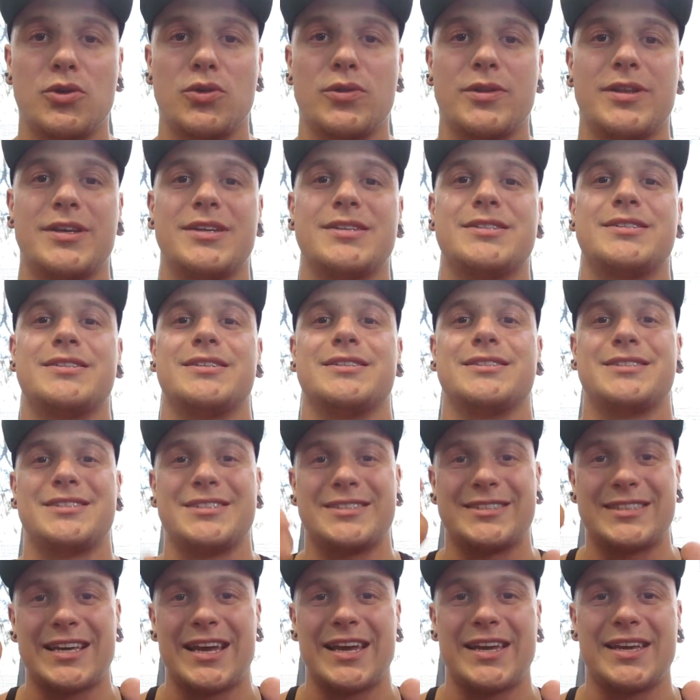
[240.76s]
all this is
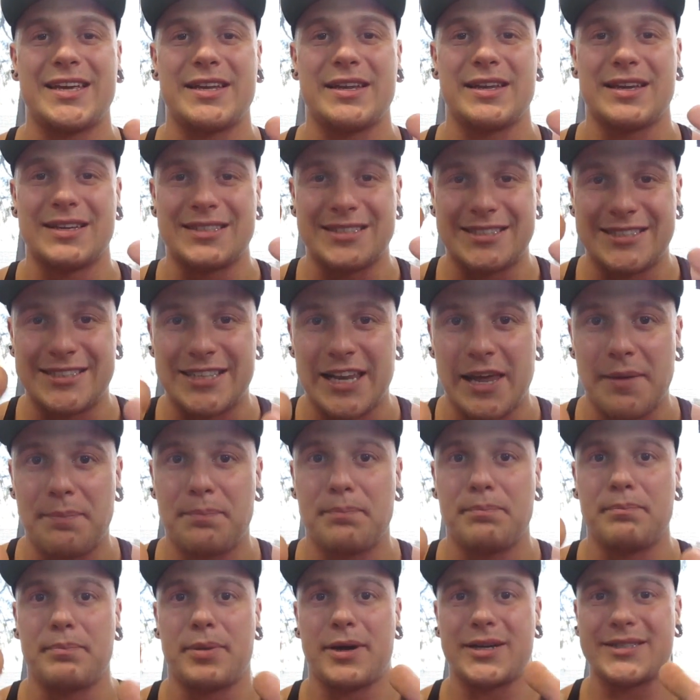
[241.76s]
to take it
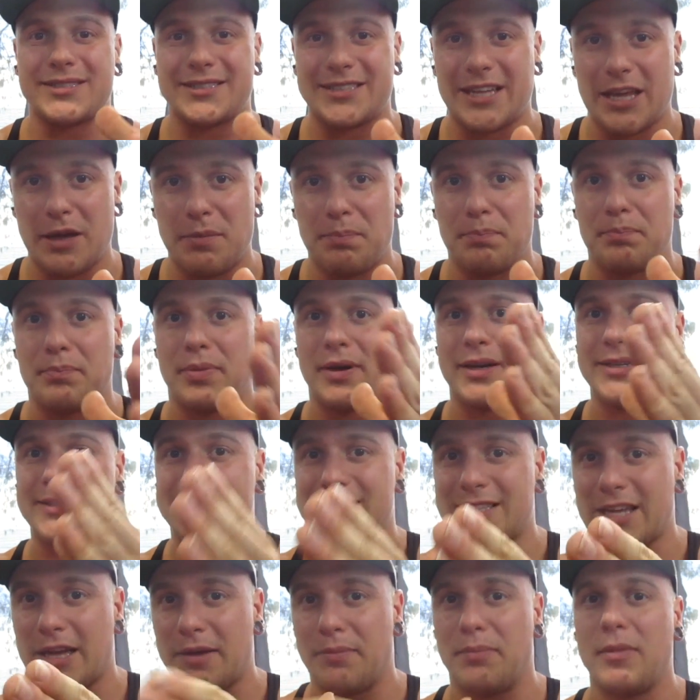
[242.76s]
step by step by
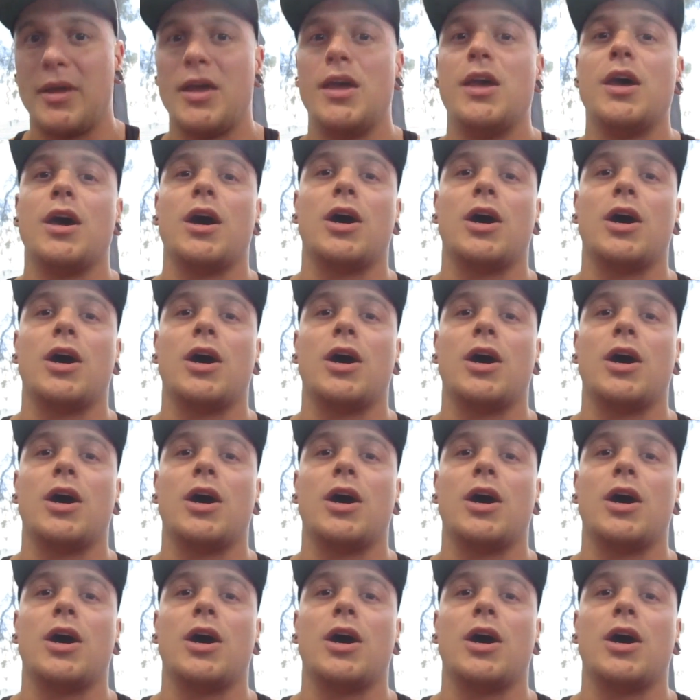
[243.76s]
step.